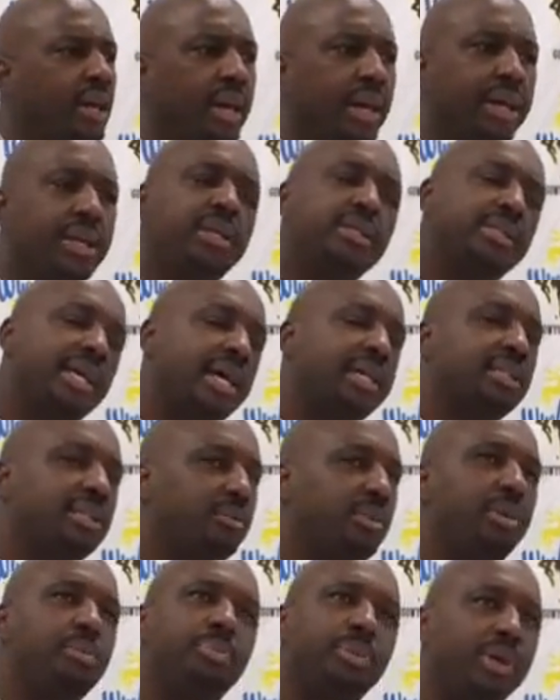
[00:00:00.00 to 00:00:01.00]
And he's actually
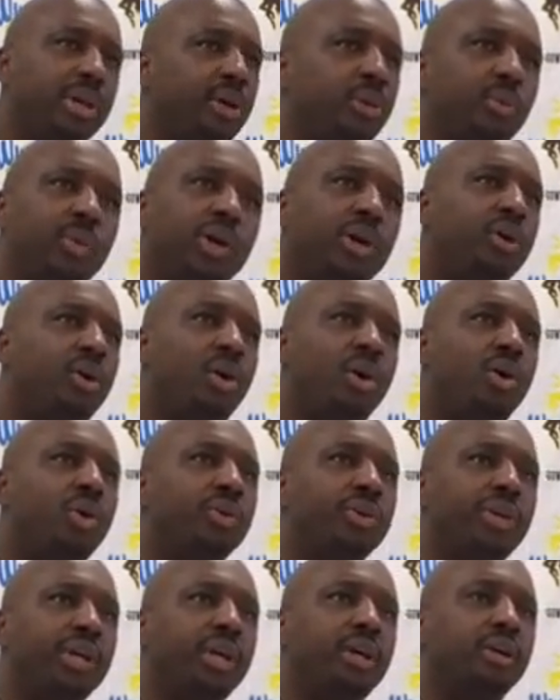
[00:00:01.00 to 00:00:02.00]
been playing well
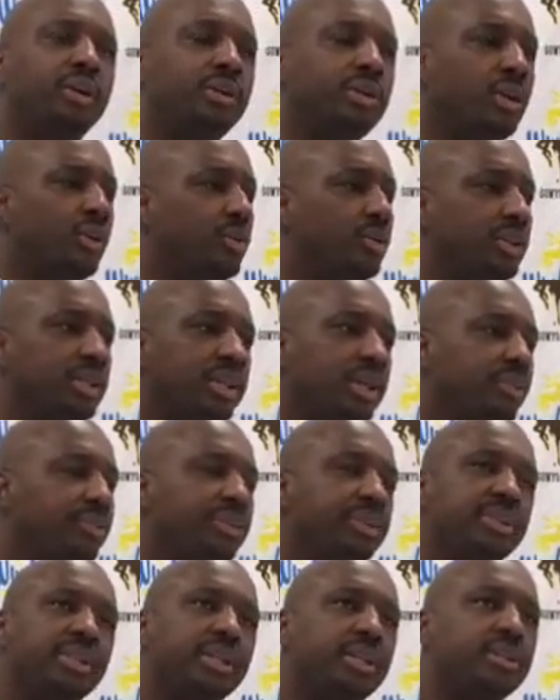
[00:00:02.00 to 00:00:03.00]
all year. The only
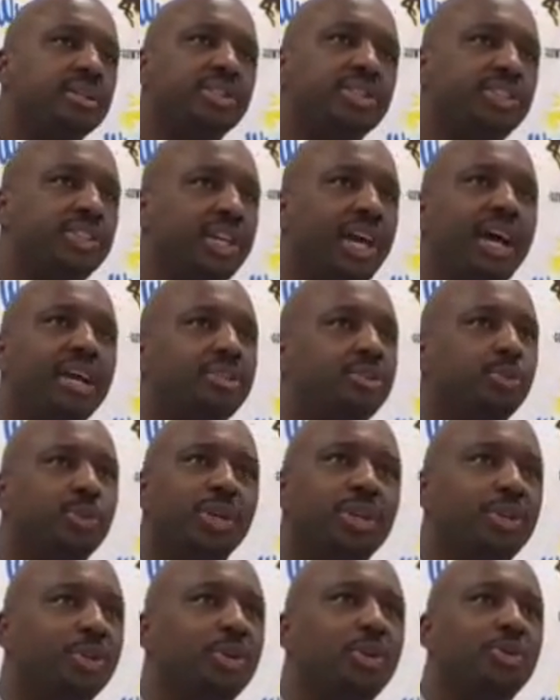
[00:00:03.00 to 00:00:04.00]
difference is the shots
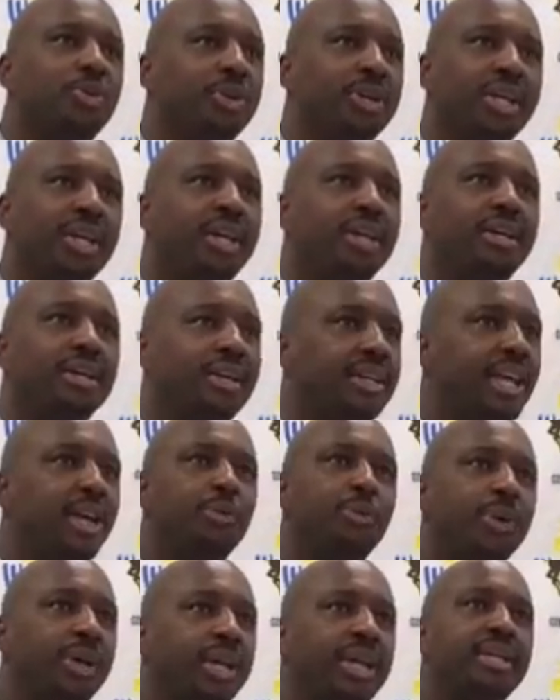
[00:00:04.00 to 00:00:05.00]
wasn't going in, and they
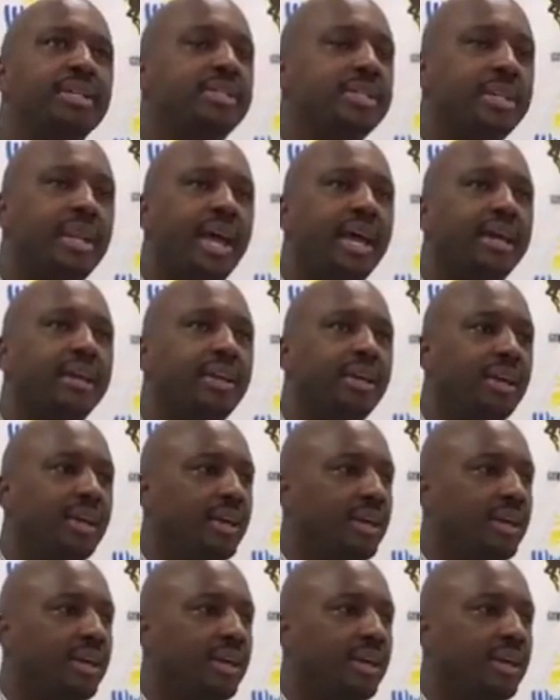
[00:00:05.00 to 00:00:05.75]
went in tonight.